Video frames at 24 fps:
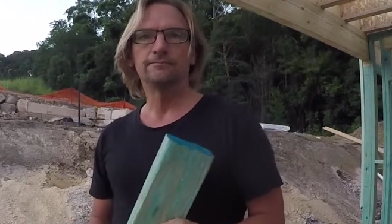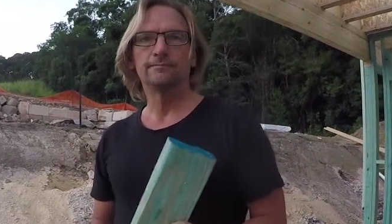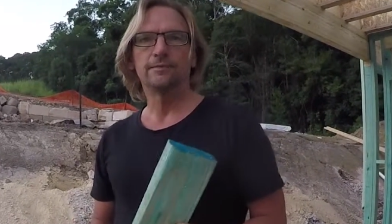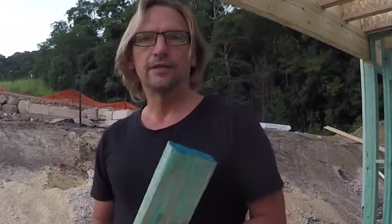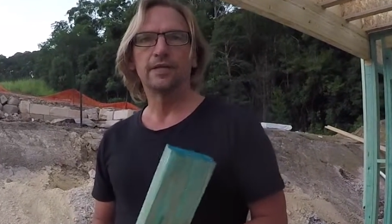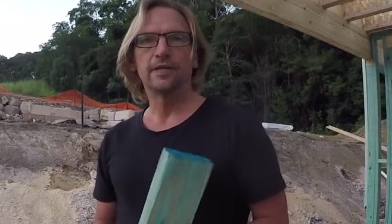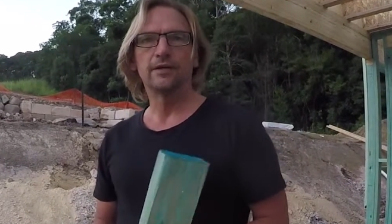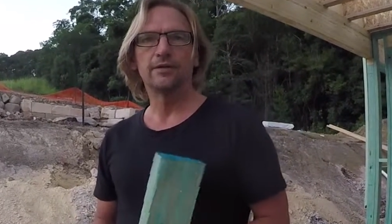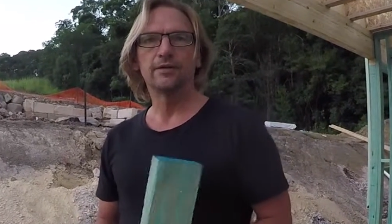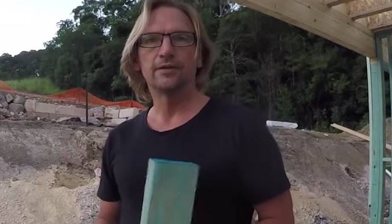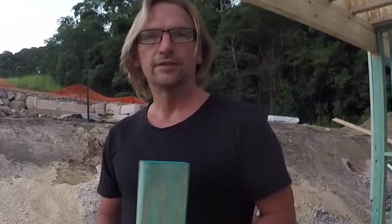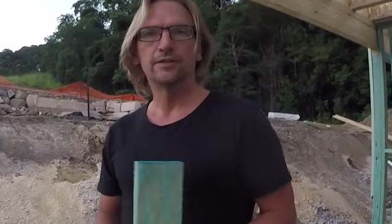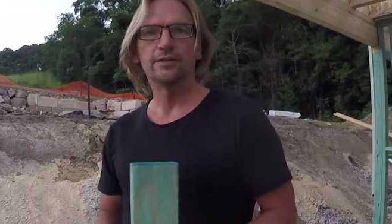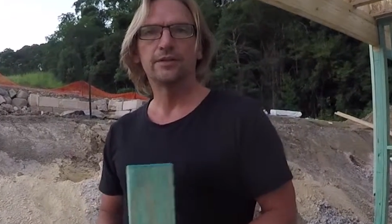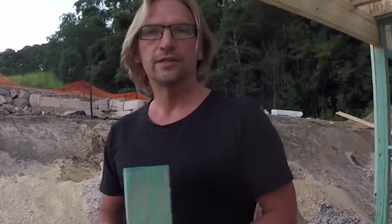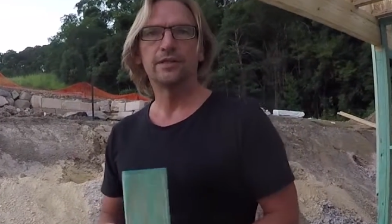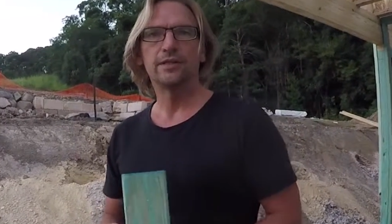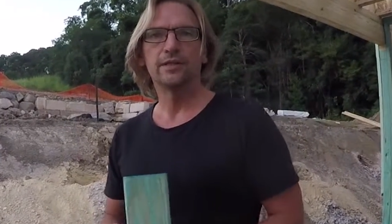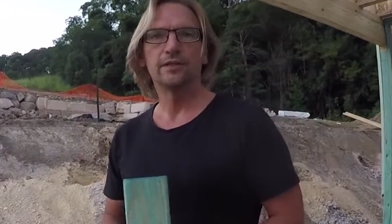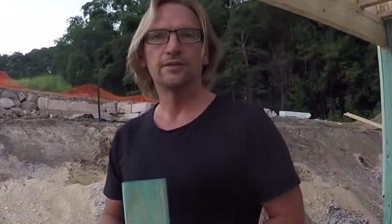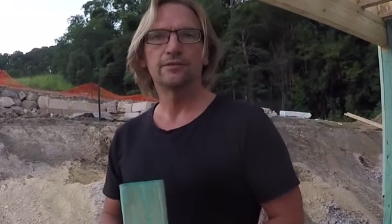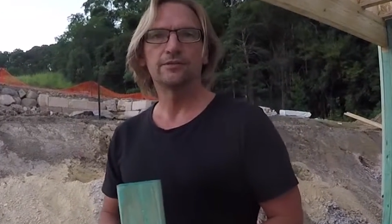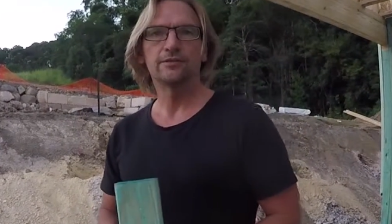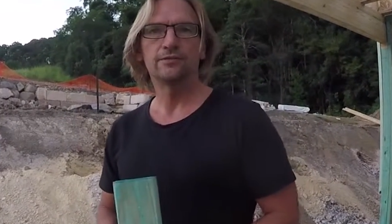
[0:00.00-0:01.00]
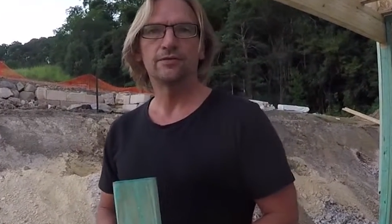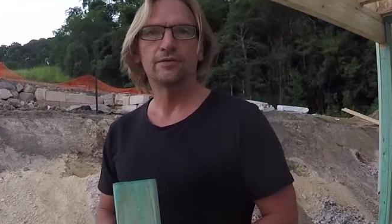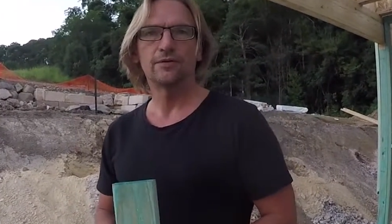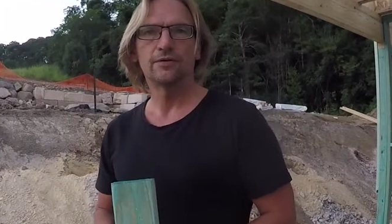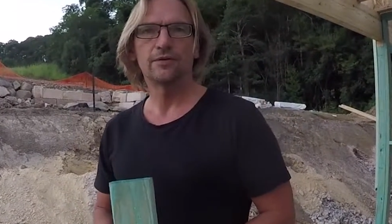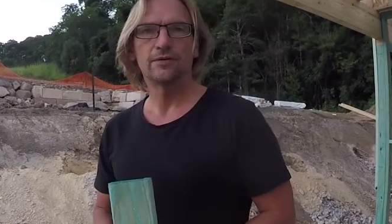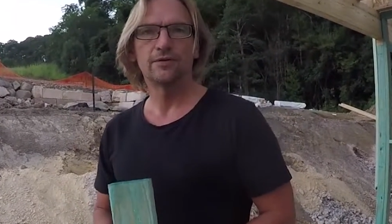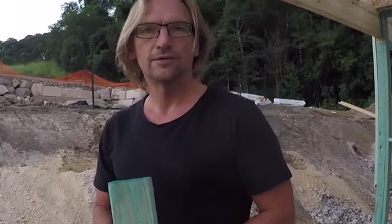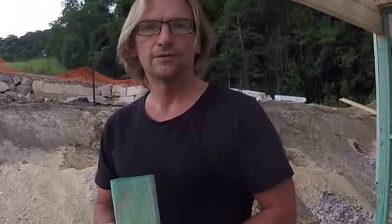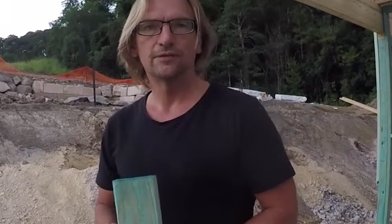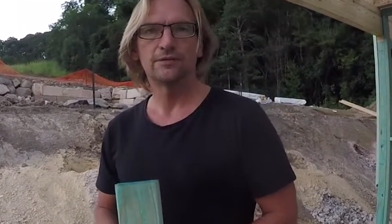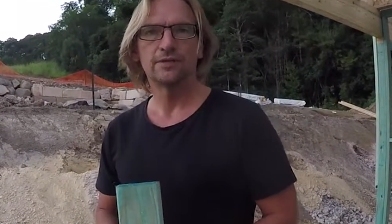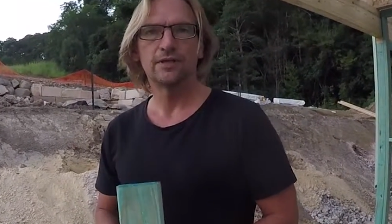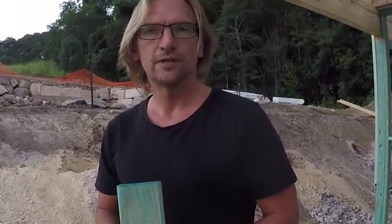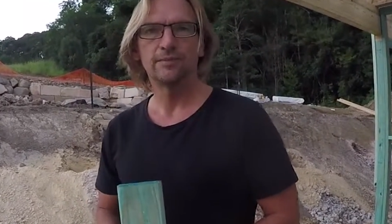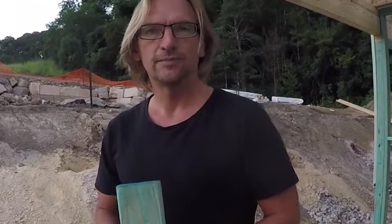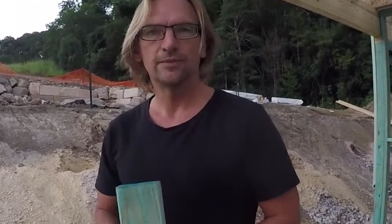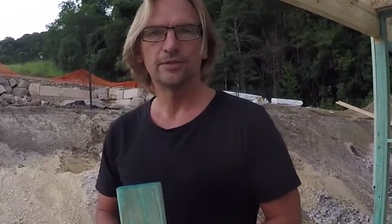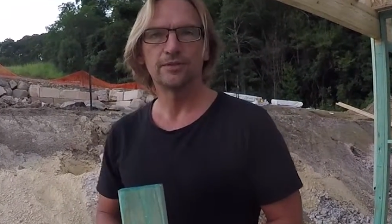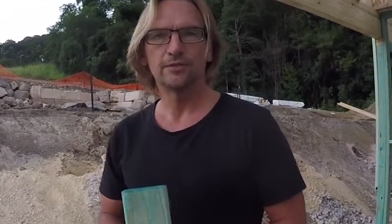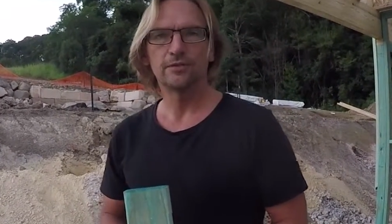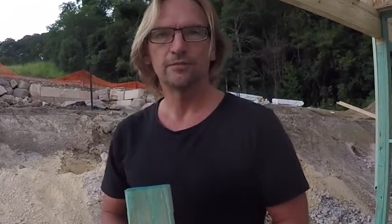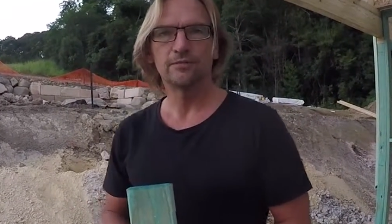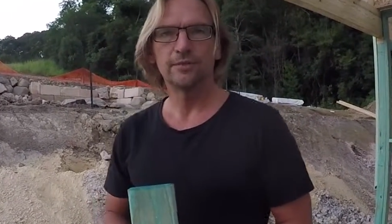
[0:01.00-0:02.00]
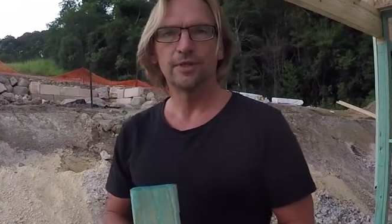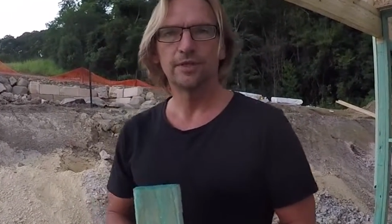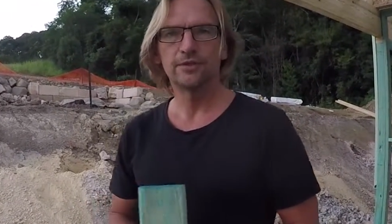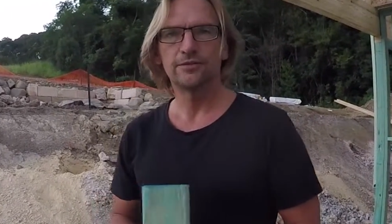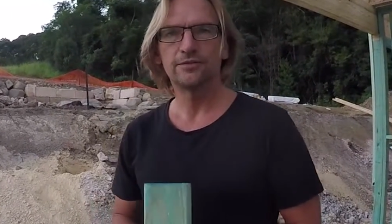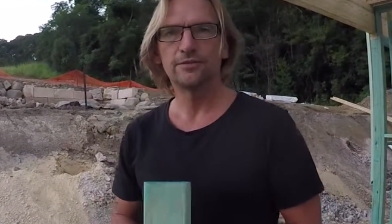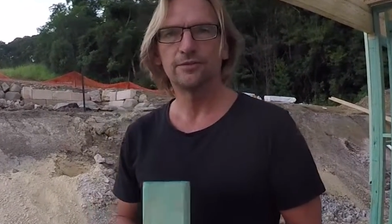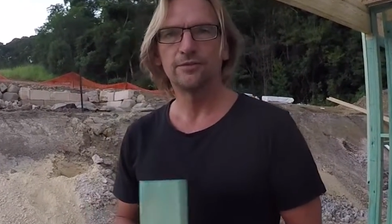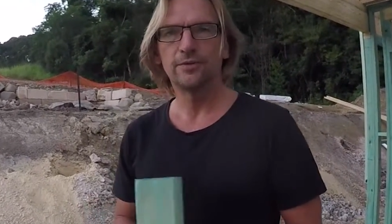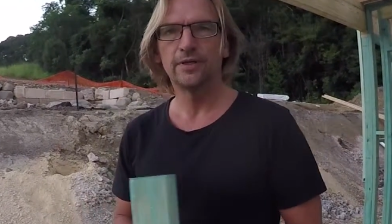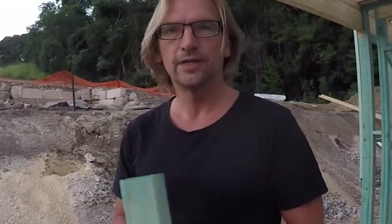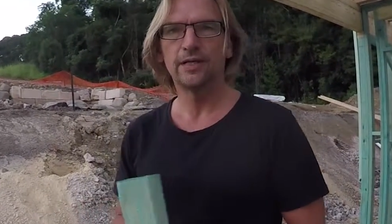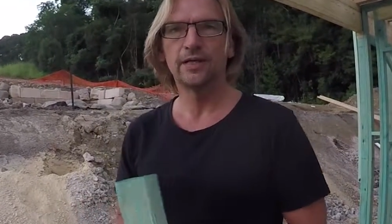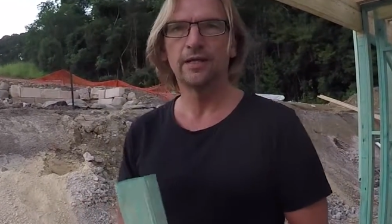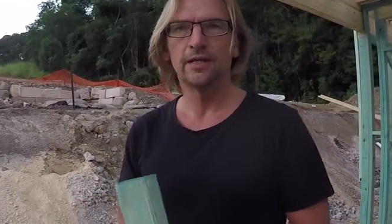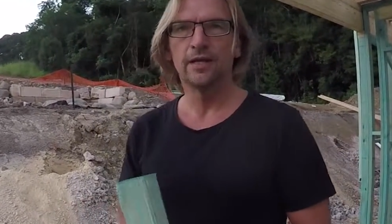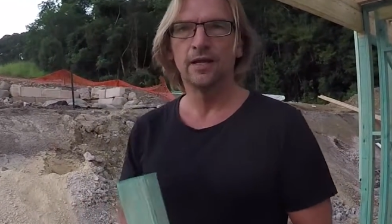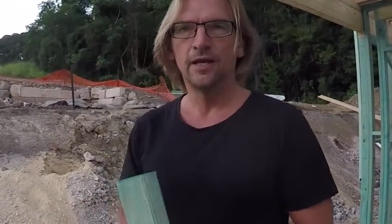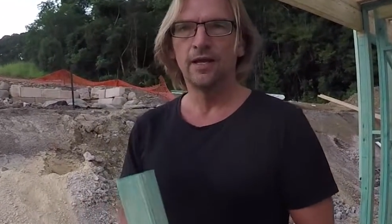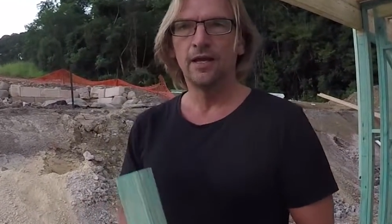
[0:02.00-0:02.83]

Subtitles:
guarantee as far as keeping termites away.